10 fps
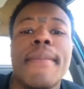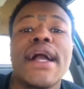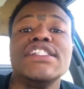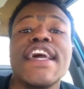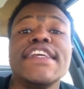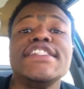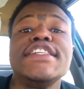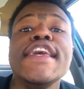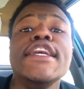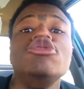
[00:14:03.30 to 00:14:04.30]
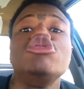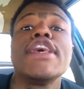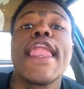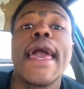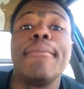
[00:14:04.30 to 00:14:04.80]
Michael Jackson slick. You
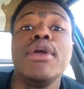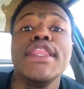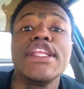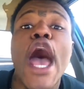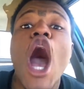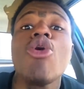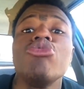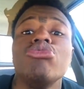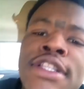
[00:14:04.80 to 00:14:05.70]
sound like a breathing dog.